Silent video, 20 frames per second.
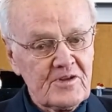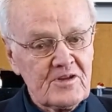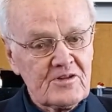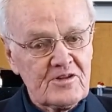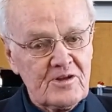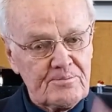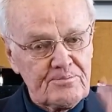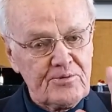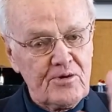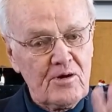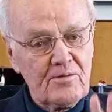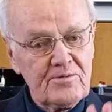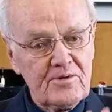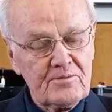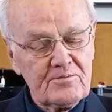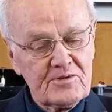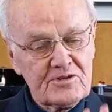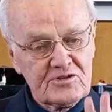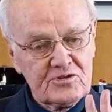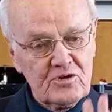The
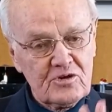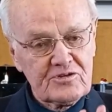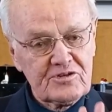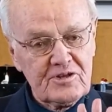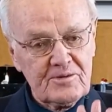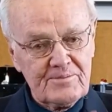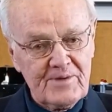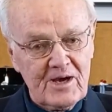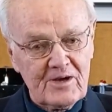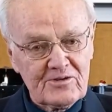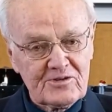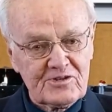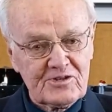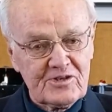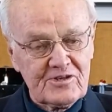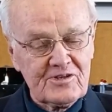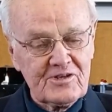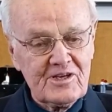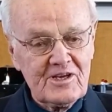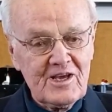problem is not the
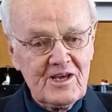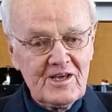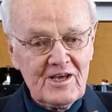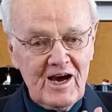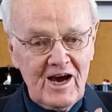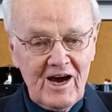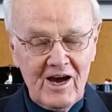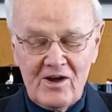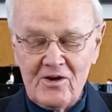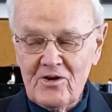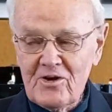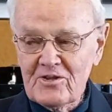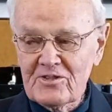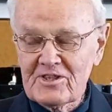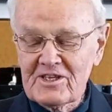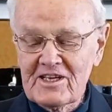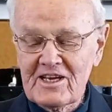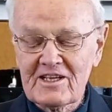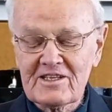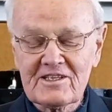mountain. I heard
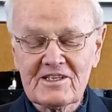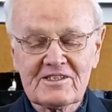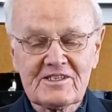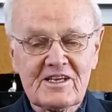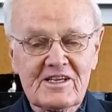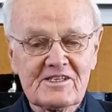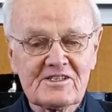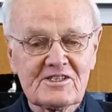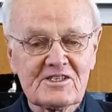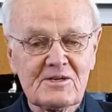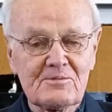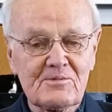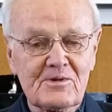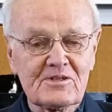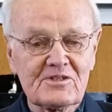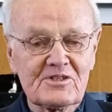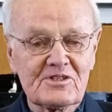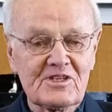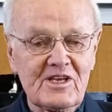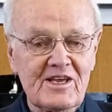the other day
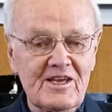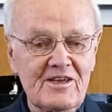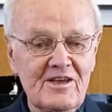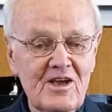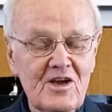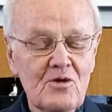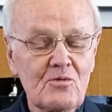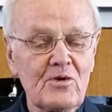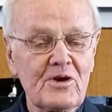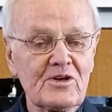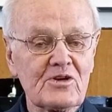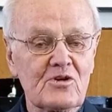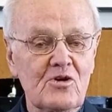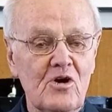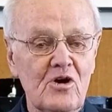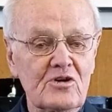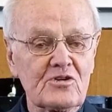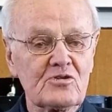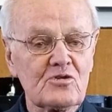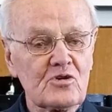someone say, when
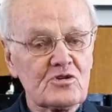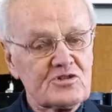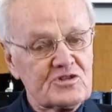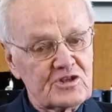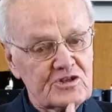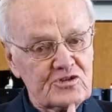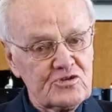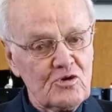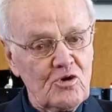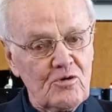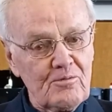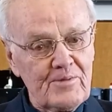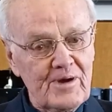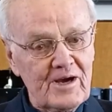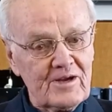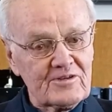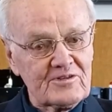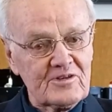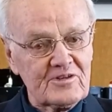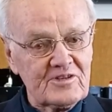God looks at your
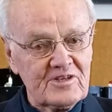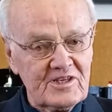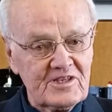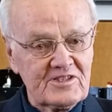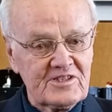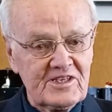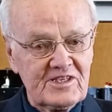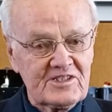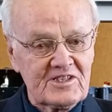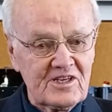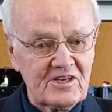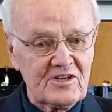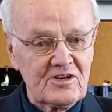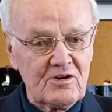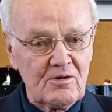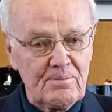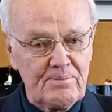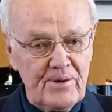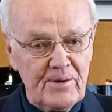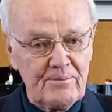mountain, he sees a
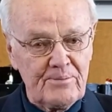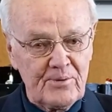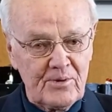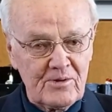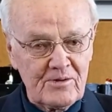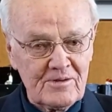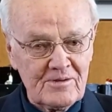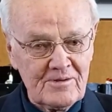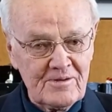little pimple.